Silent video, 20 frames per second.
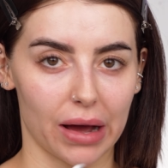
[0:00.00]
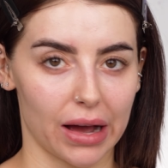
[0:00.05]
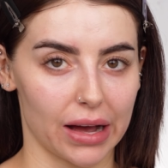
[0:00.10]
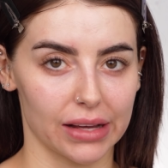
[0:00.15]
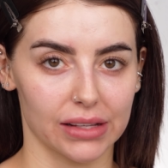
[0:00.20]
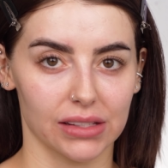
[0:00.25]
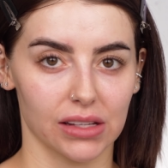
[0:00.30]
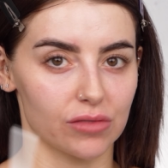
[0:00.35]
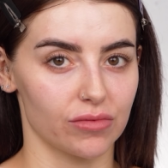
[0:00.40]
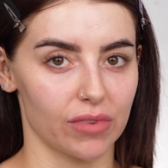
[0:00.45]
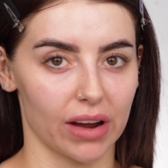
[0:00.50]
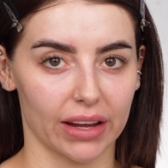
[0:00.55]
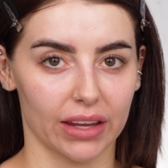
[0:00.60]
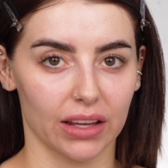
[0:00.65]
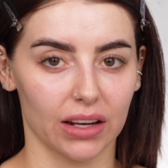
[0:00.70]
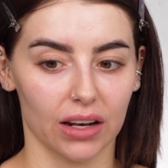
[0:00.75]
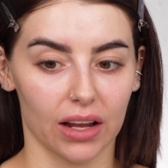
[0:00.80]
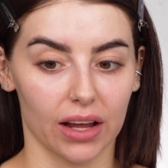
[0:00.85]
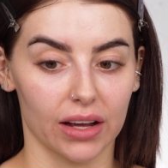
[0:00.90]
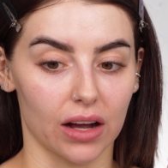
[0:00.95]
as a
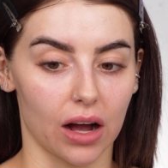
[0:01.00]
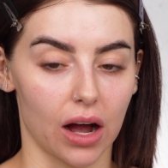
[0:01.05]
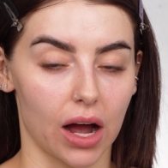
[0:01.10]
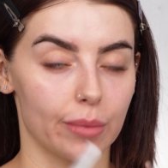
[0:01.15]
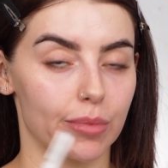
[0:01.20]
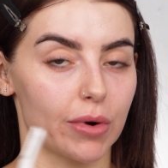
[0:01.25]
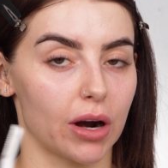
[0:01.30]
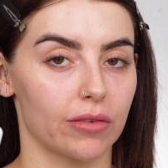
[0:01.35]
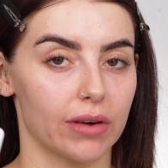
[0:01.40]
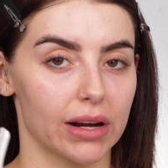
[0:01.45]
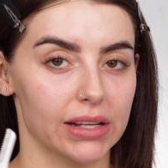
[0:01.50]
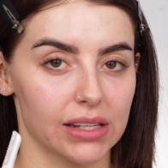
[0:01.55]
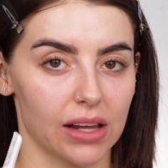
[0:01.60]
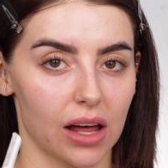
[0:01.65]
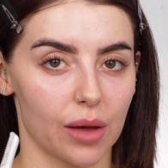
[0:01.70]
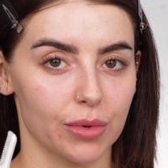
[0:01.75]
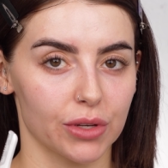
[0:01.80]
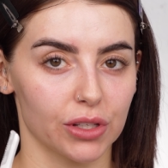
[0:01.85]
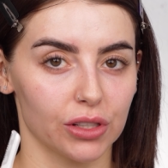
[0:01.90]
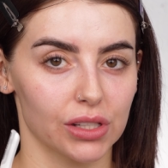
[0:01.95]
regular like eyebrow razor
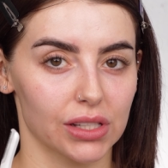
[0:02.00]
I've been